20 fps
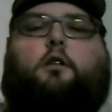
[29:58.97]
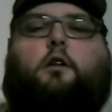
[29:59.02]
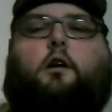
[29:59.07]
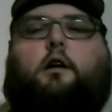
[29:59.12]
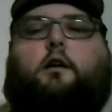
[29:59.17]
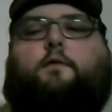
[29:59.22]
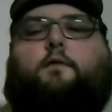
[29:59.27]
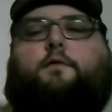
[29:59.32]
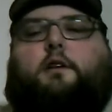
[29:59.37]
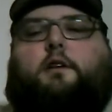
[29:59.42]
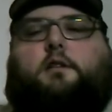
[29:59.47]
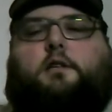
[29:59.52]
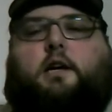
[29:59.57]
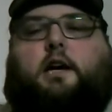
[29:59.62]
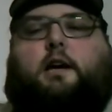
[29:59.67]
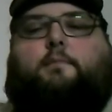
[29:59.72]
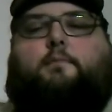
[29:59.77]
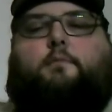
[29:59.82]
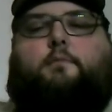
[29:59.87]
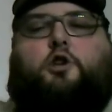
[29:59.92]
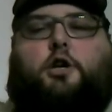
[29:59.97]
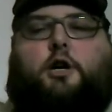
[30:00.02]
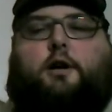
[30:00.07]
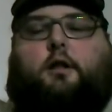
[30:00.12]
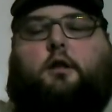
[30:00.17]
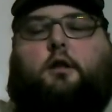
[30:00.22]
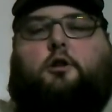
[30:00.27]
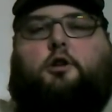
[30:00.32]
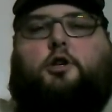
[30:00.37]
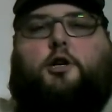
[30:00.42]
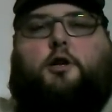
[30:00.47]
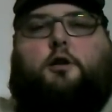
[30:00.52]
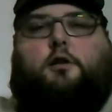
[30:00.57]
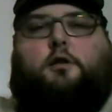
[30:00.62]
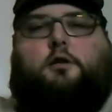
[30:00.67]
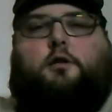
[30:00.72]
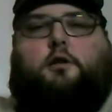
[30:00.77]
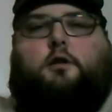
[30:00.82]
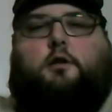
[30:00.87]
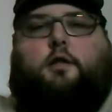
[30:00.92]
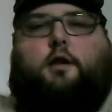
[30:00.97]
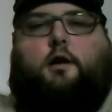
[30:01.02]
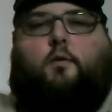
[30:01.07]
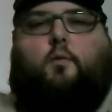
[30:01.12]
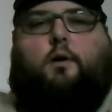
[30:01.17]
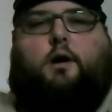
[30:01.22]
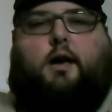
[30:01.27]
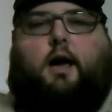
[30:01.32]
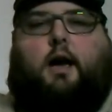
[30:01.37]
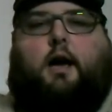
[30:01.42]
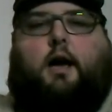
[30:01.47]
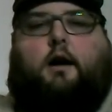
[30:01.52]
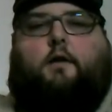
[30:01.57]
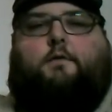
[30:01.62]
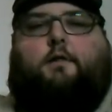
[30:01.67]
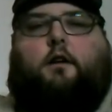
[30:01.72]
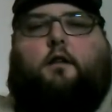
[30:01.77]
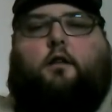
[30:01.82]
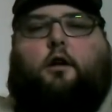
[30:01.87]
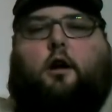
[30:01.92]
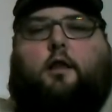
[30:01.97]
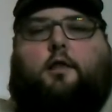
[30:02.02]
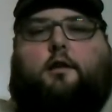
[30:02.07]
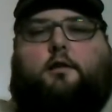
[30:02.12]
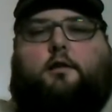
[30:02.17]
a lot of the same challenges that we have and a lot of the